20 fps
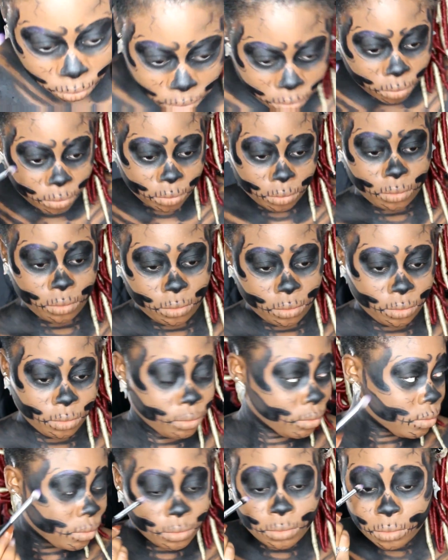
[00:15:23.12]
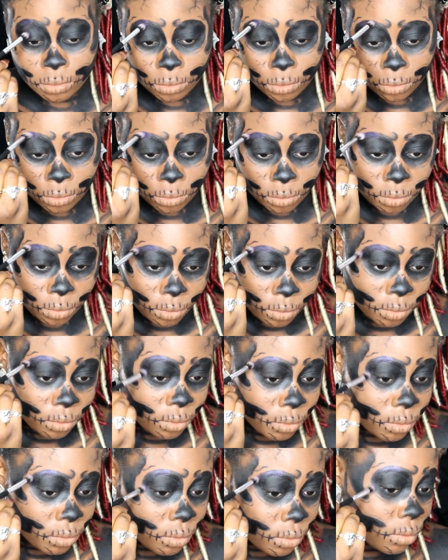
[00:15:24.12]
35D palette and I'm going to take
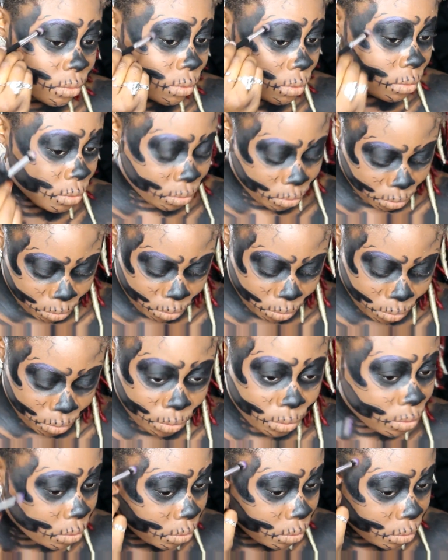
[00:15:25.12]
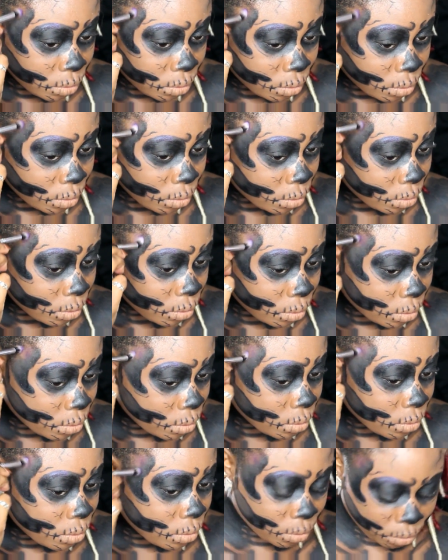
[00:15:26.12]
the darkest purple shade, and I kind of went on
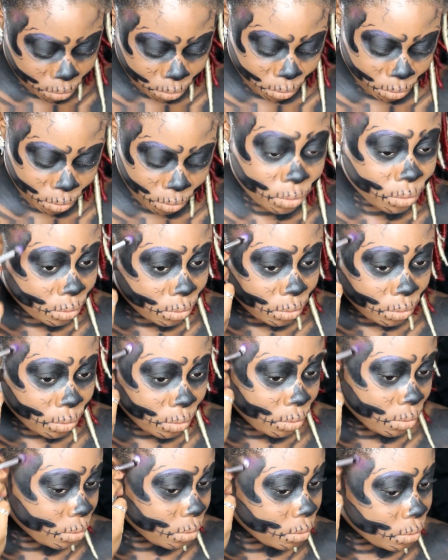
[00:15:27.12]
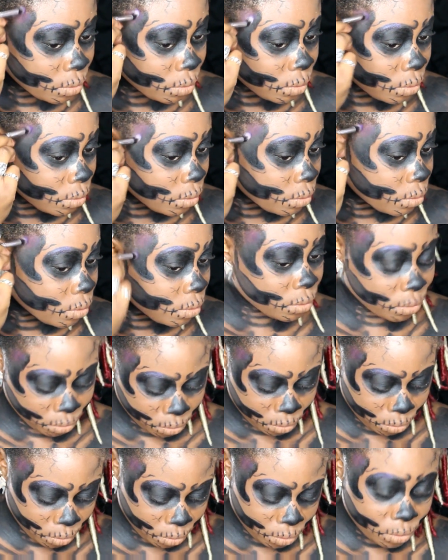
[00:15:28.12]
my brow to see if it would
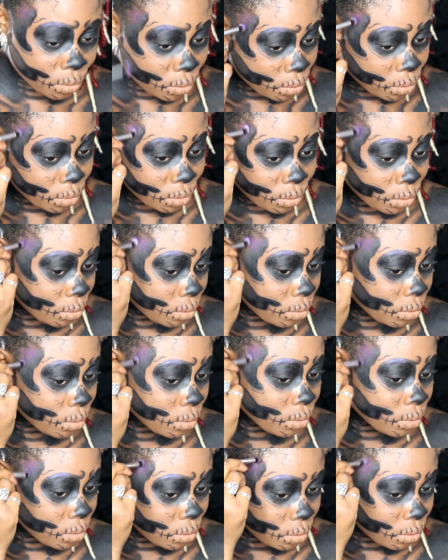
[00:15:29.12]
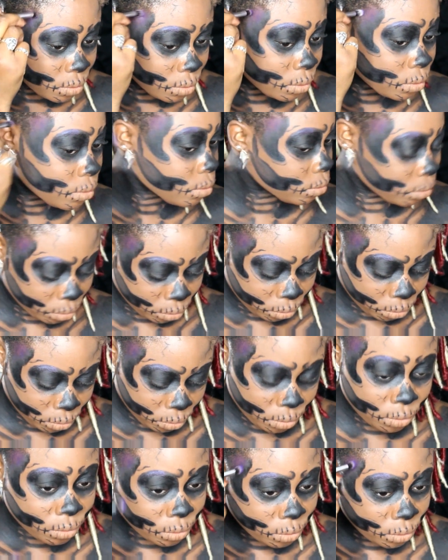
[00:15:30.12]
actually show up on the
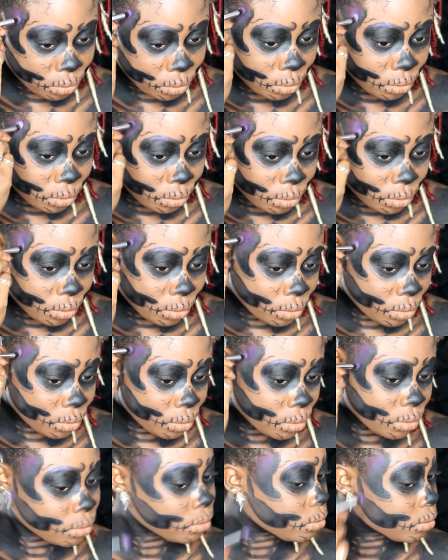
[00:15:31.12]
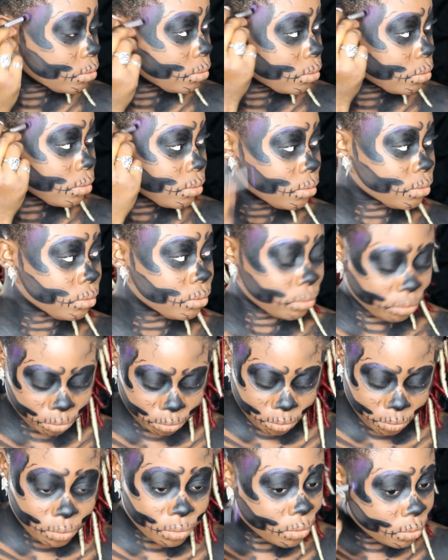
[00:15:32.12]
black paint or black eyeliner, but it
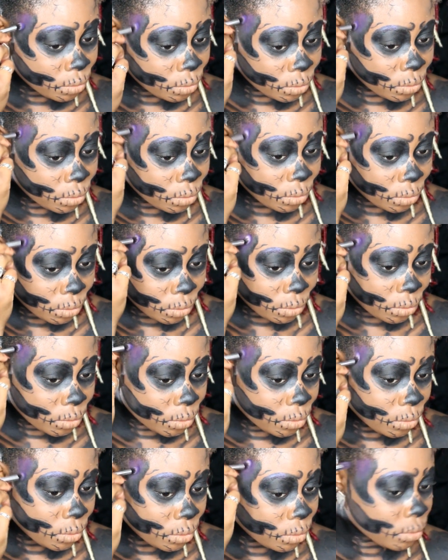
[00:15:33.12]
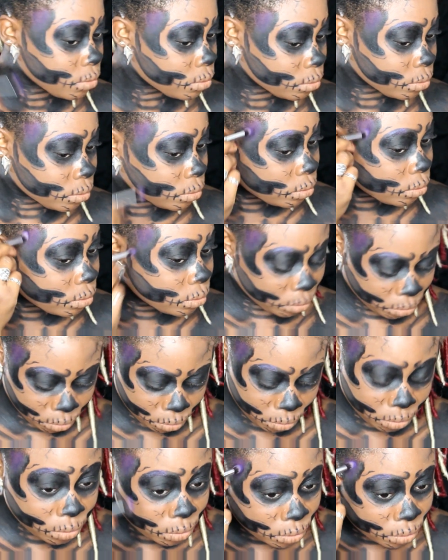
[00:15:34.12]
didn't. So I just went into those spaces that didn't
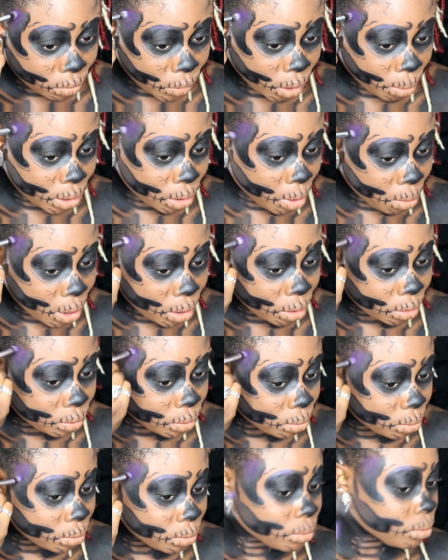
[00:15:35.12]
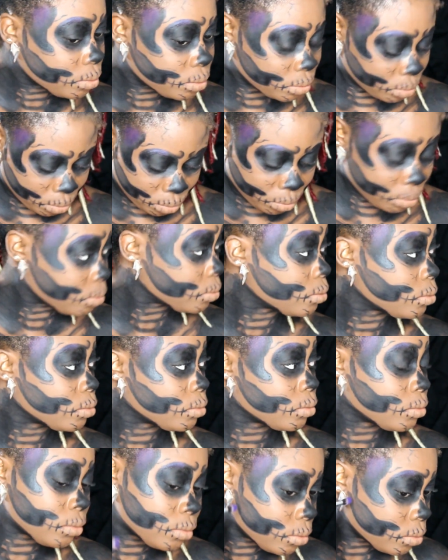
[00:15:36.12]
have any black paint
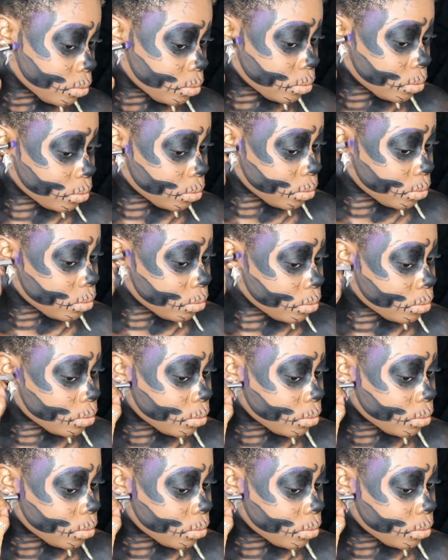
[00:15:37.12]
and filled those in.